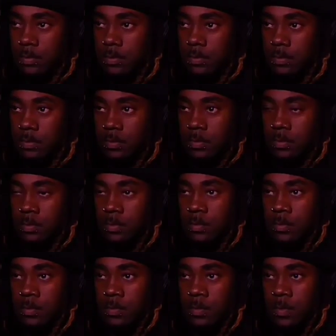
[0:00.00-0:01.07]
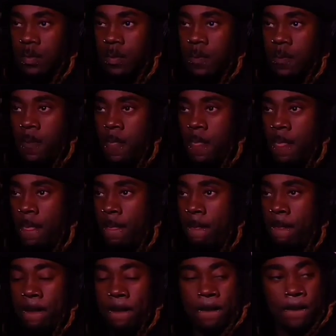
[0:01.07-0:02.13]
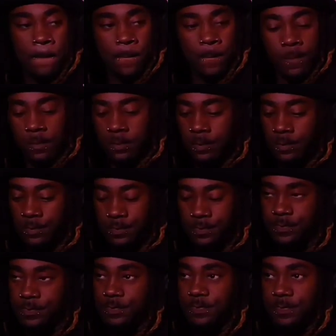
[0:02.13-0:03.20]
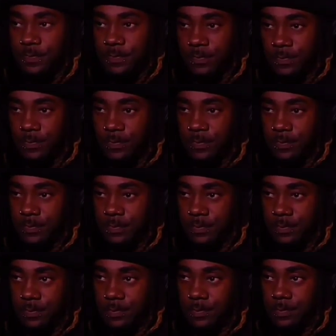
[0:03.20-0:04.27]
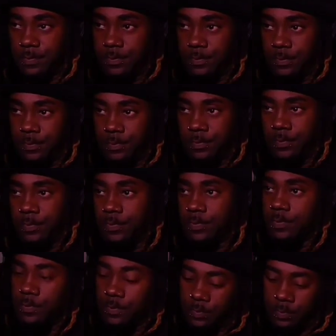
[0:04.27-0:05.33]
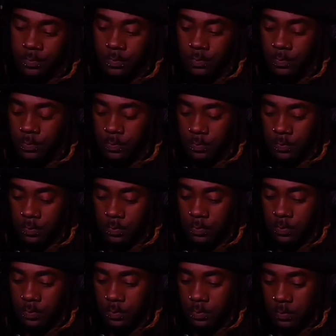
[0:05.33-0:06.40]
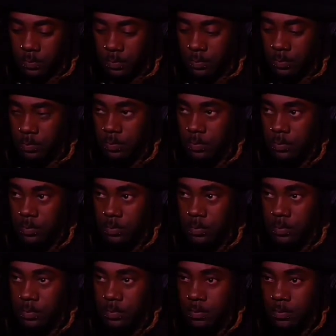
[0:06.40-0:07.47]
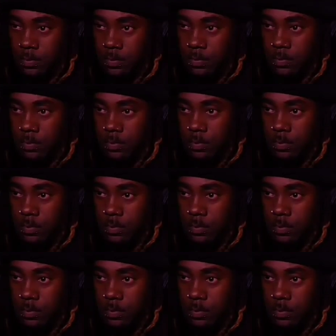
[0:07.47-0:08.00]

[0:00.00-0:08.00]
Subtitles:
(silent)